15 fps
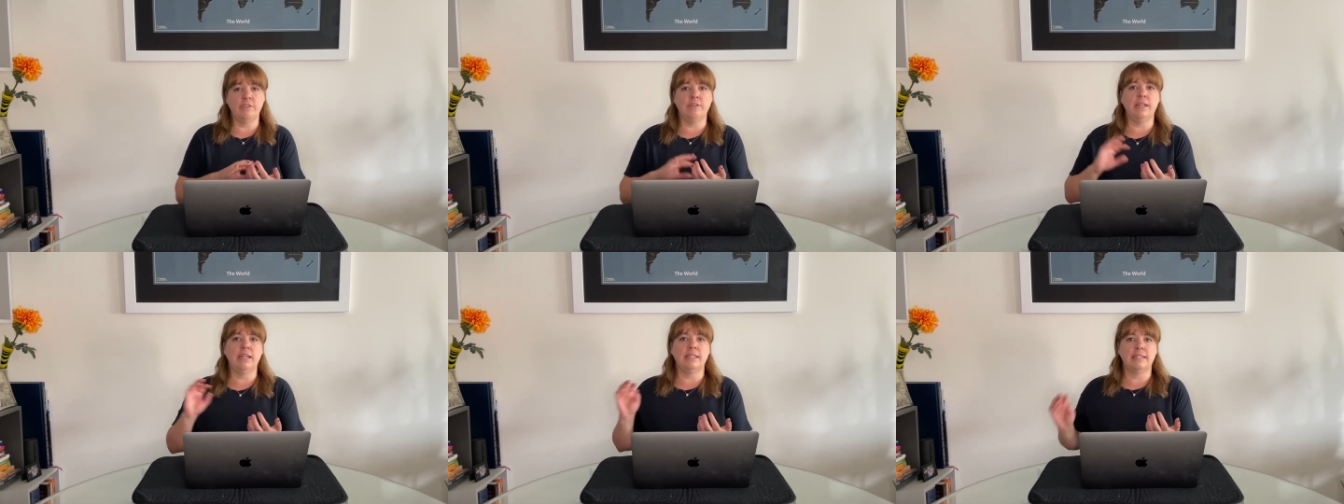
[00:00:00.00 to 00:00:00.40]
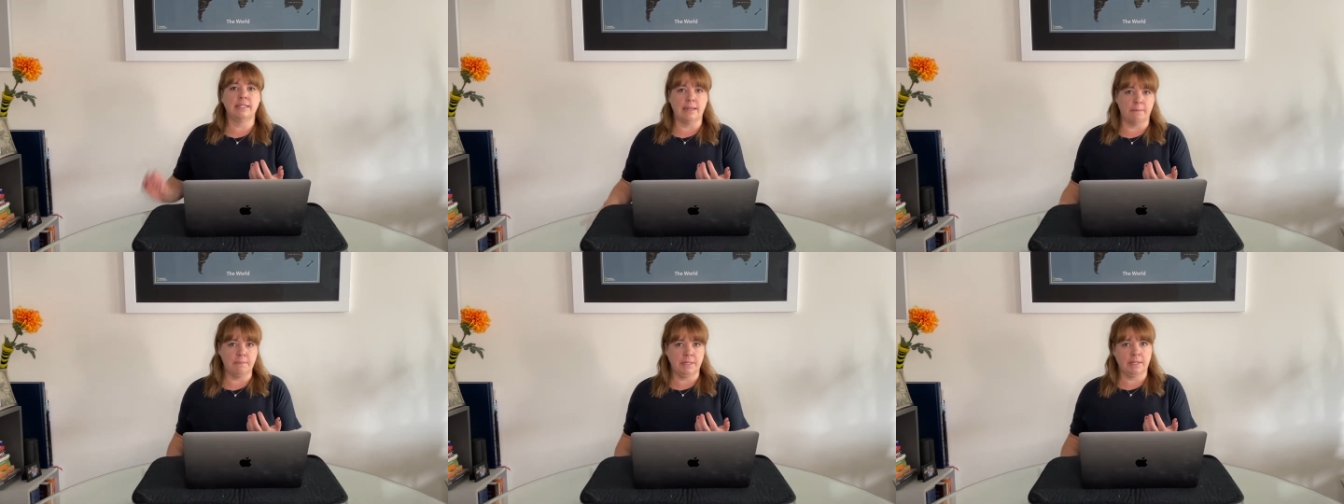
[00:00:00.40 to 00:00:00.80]
You need a
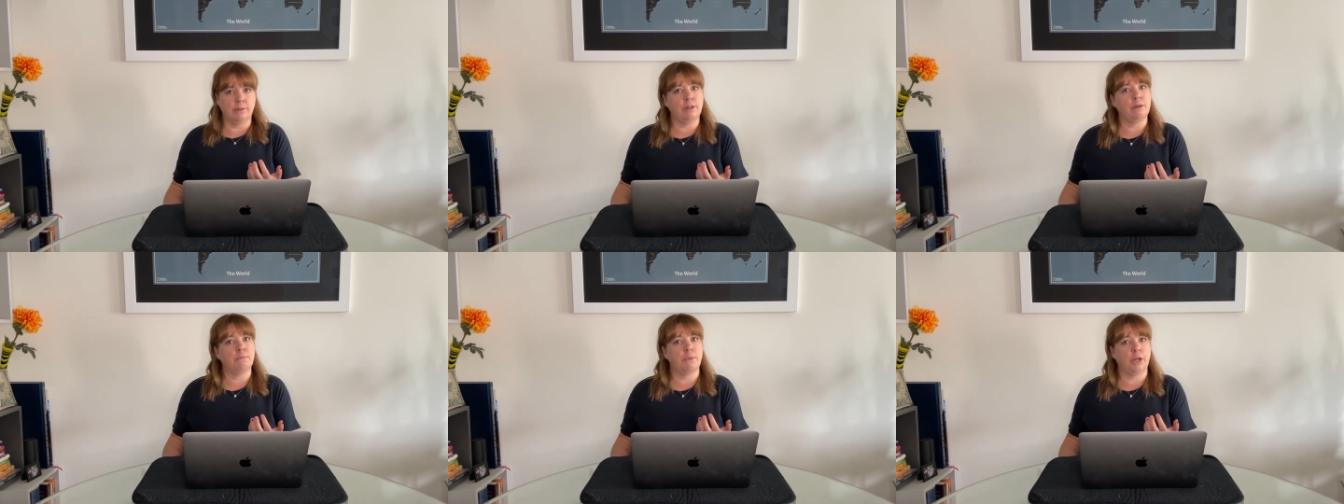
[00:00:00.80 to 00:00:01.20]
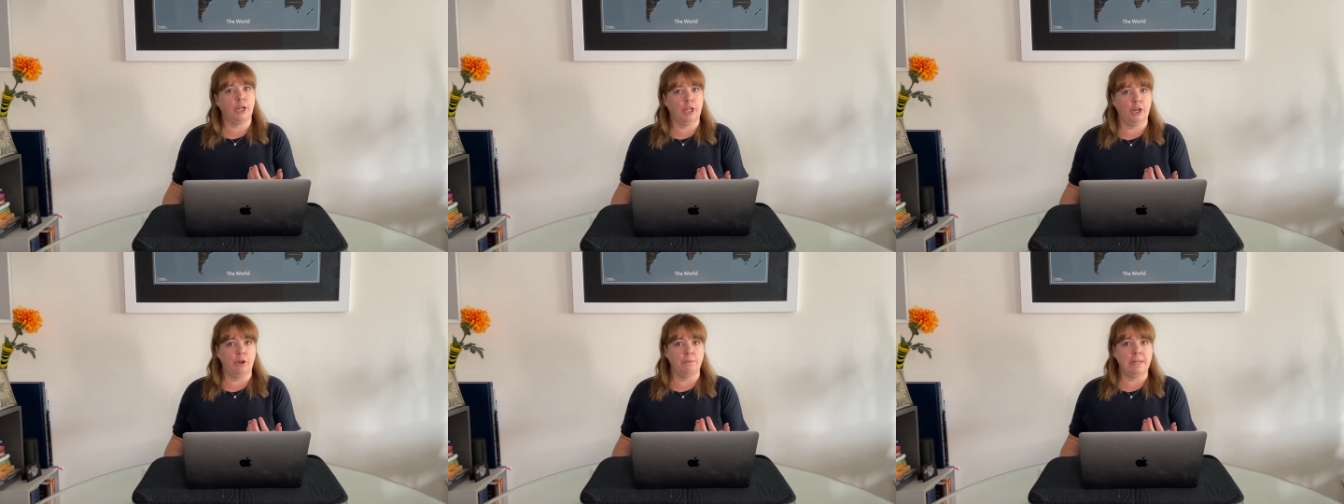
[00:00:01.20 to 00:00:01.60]
subsequent
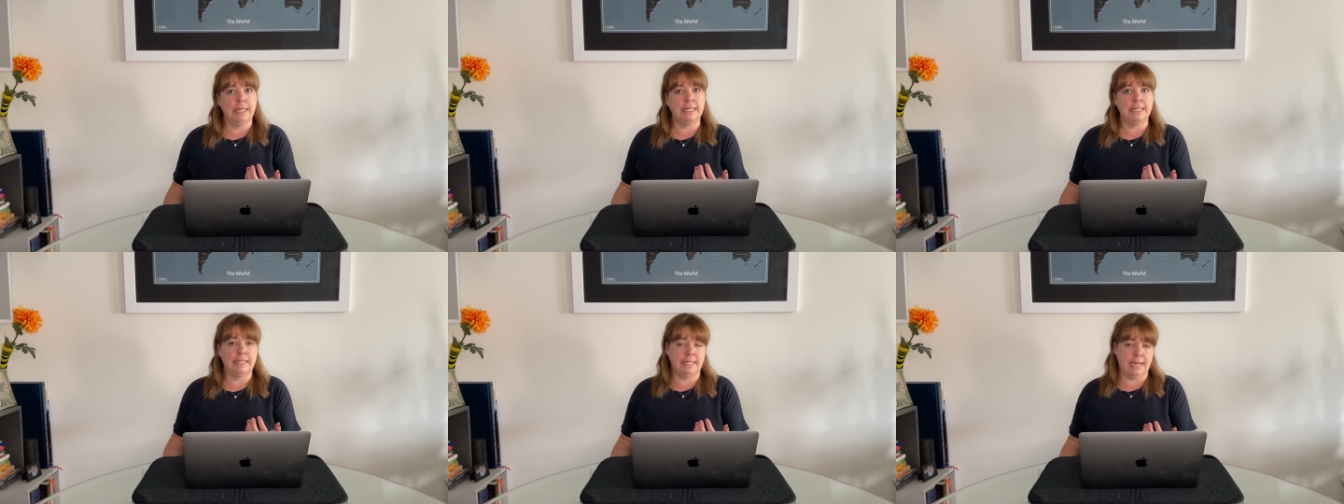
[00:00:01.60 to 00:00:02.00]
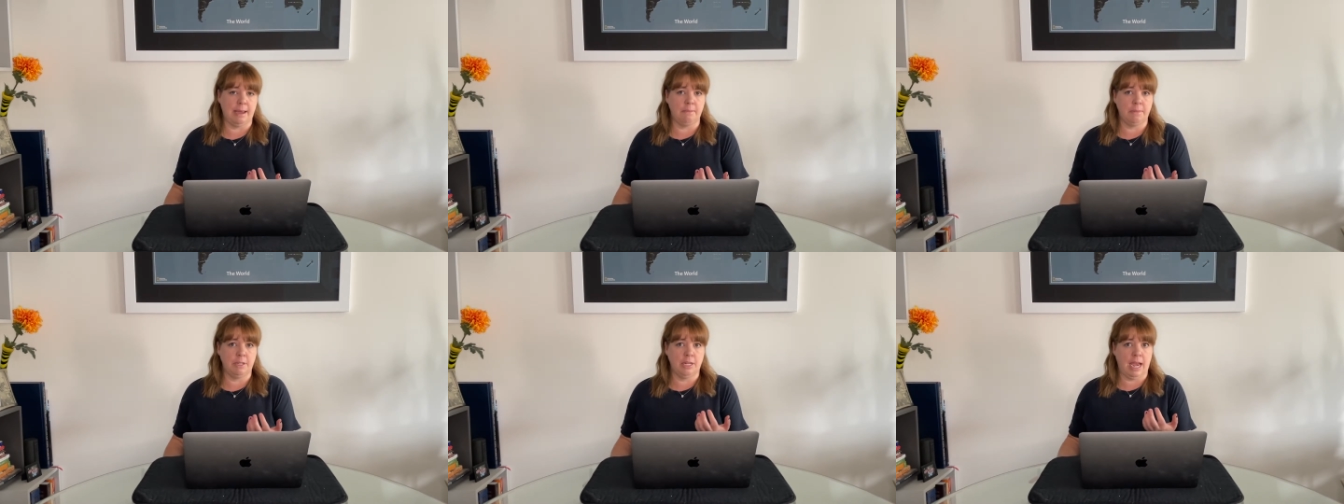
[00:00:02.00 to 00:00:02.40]
procurement step
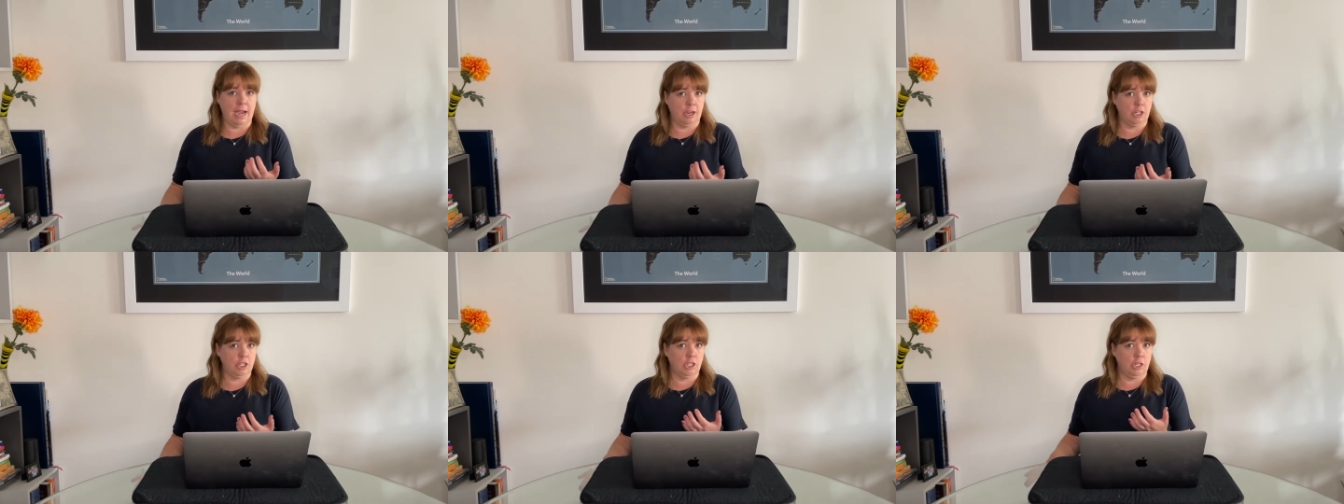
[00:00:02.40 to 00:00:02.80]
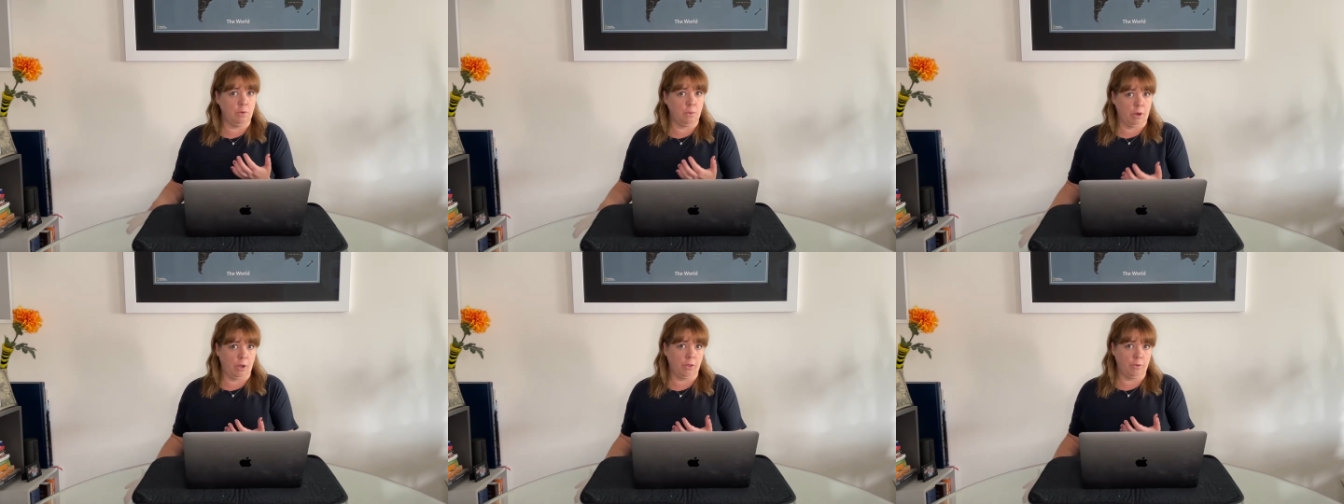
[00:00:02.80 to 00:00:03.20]
to actually
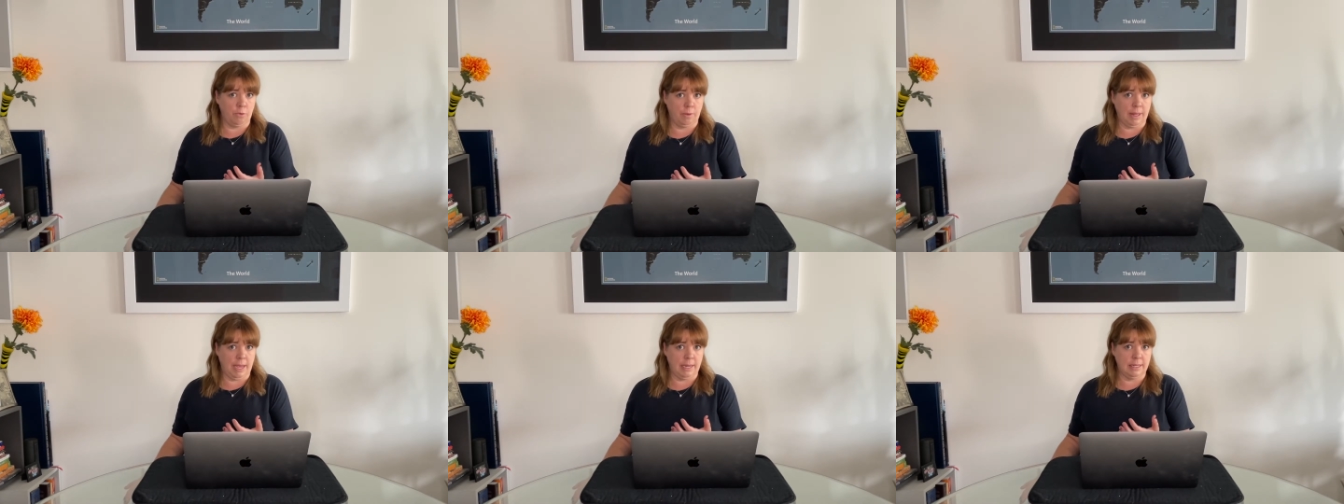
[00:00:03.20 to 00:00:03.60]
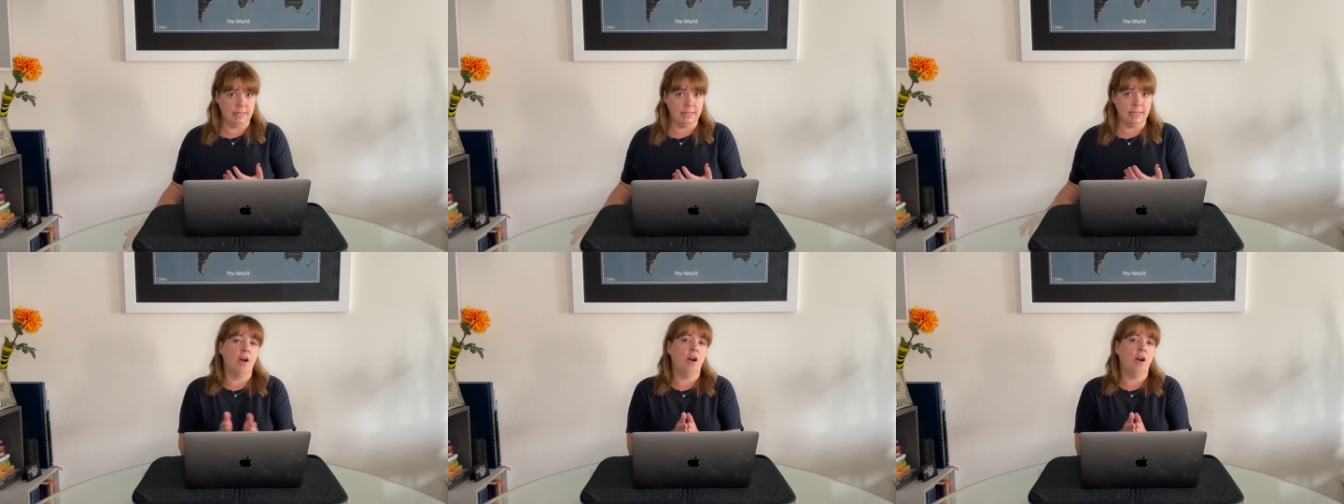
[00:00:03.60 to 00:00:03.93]
work through that.